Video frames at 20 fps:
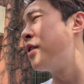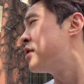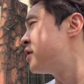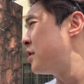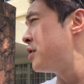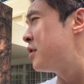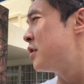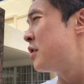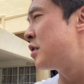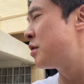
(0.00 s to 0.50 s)

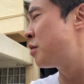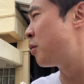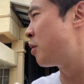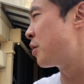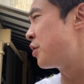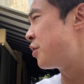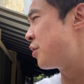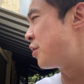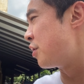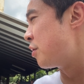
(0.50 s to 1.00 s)

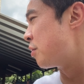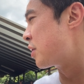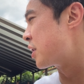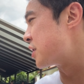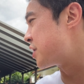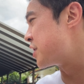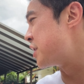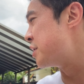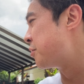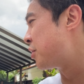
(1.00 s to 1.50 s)
Do you want to
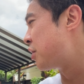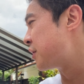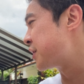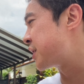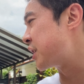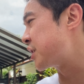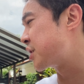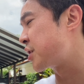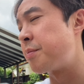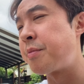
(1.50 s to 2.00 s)
see more
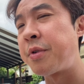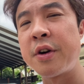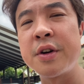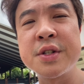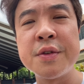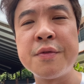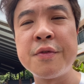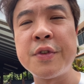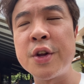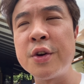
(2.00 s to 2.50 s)
such
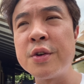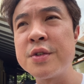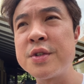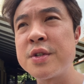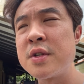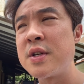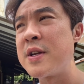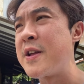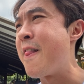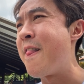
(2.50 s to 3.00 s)
comparison videos?
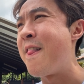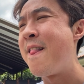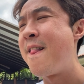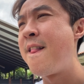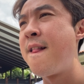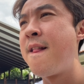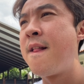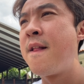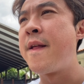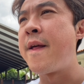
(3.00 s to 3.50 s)

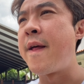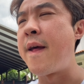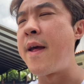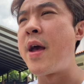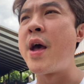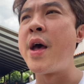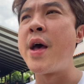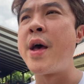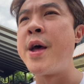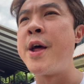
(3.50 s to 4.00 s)

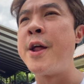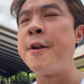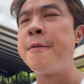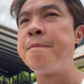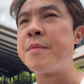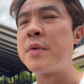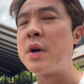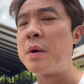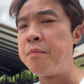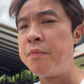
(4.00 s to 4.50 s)
And
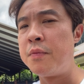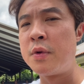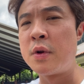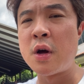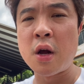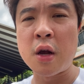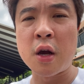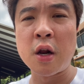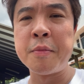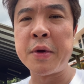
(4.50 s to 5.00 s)
I'm
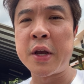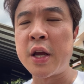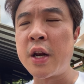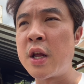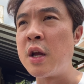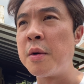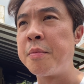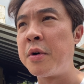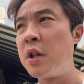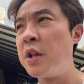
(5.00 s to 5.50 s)
not gonna make
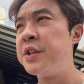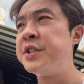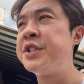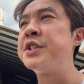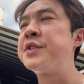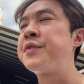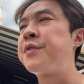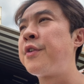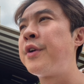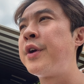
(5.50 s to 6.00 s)
any
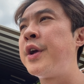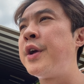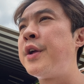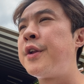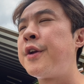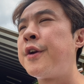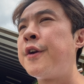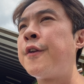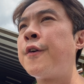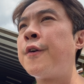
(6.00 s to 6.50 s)
apologies for it.
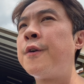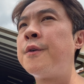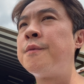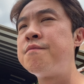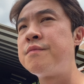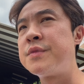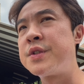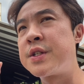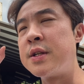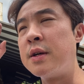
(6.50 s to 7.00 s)

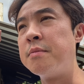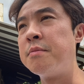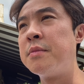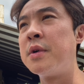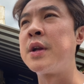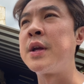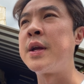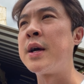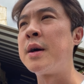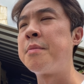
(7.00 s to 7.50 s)

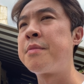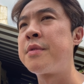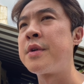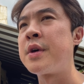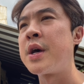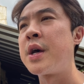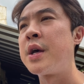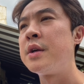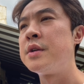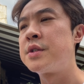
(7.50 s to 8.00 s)
Somebody up
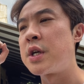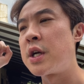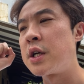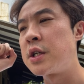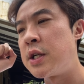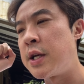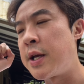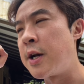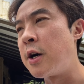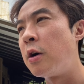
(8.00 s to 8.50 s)
there is
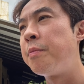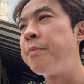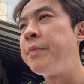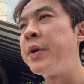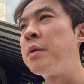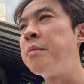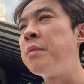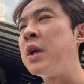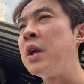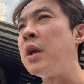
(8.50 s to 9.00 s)
actually
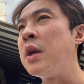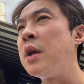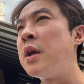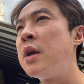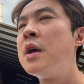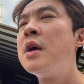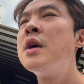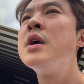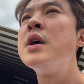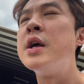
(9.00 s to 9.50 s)
helping me
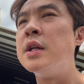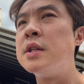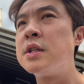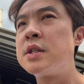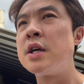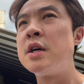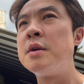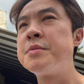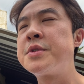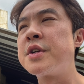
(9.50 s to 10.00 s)
in
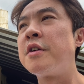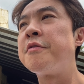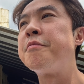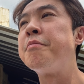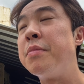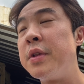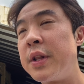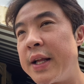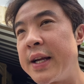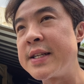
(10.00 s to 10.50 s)
terms of
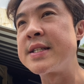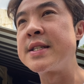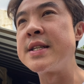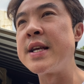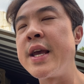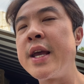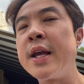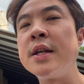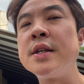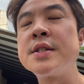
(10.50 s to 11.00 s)

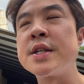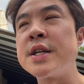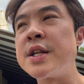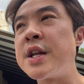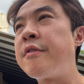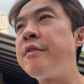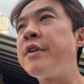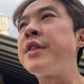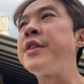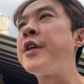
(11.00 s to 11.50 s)
blessings and
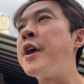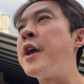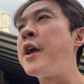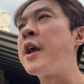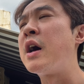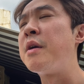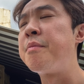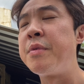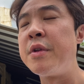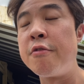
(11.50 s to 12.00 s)
everything.
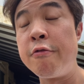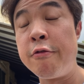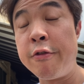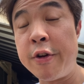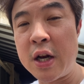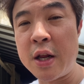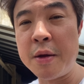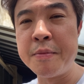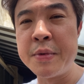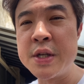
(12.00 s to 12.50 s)
I've been
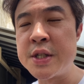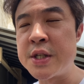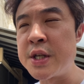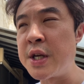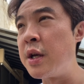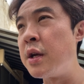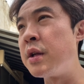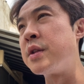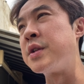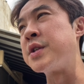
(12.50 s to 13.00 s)
really
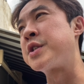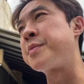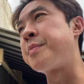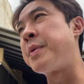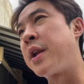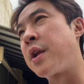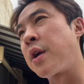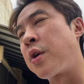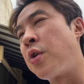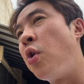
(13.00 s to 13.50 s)
busy despite
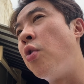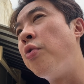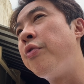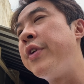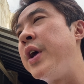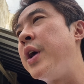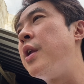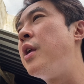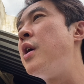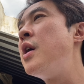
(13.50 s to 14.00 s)
the COVID.